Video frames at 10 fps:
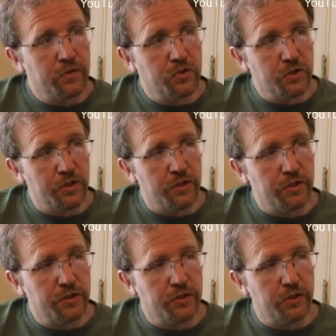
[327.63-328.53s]

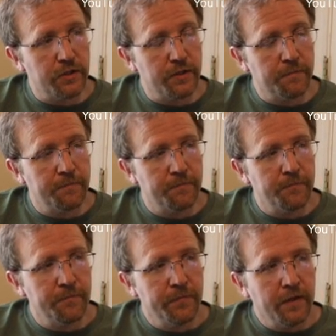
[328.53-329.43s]
G, G.
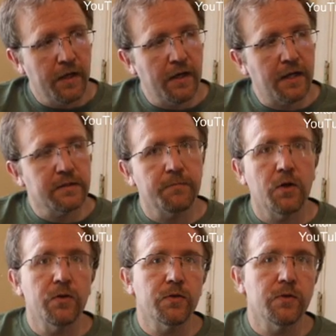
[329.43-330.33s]
And as I'm
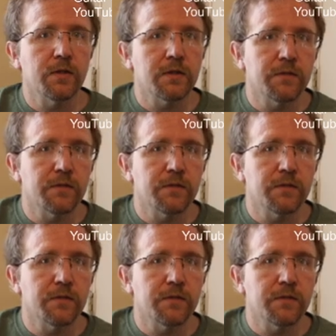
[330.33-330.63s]
going through this,